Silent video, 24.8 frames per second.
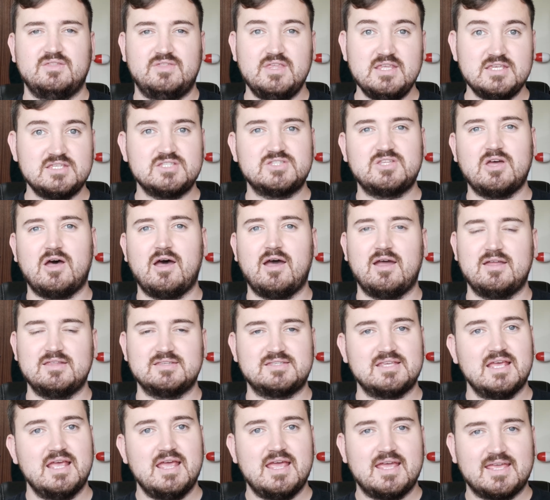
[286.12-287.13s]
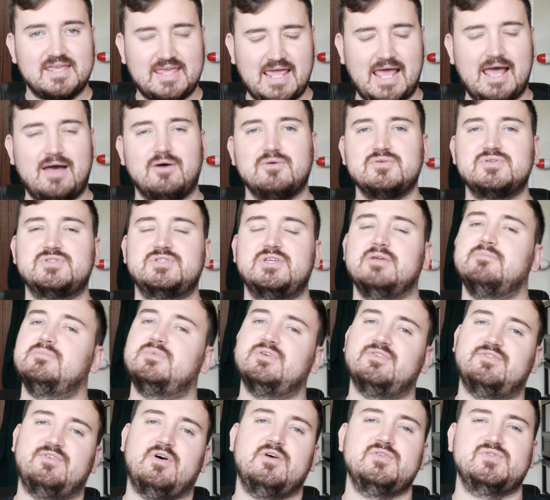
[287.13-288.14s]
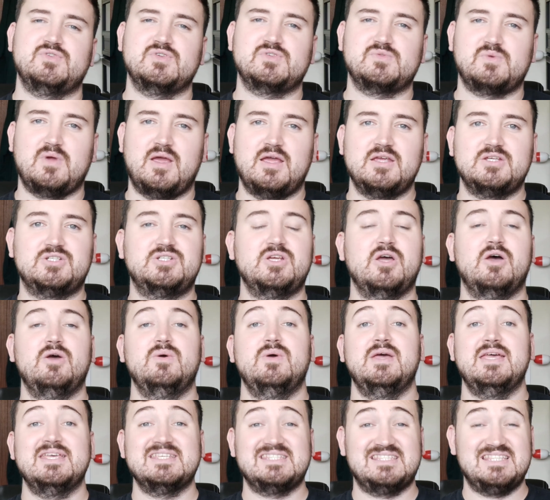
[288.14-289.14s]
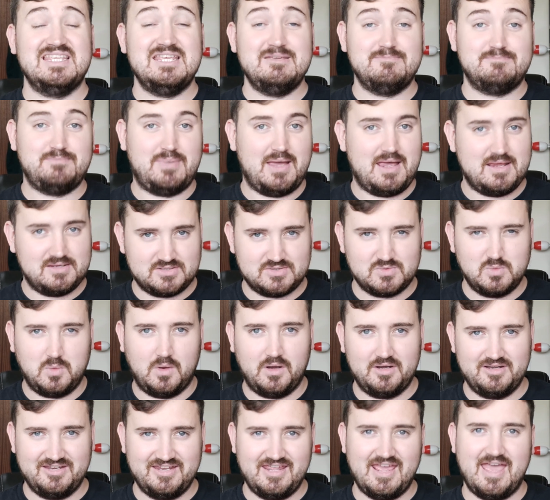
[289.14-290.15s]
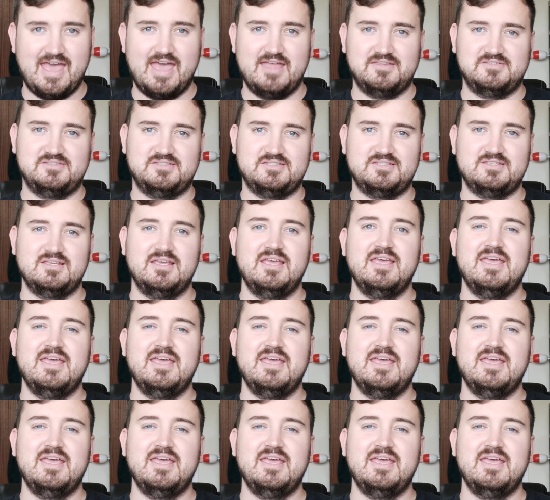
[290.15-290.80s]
Now, this diet's calcium to phosphorus ratio is the best one yet.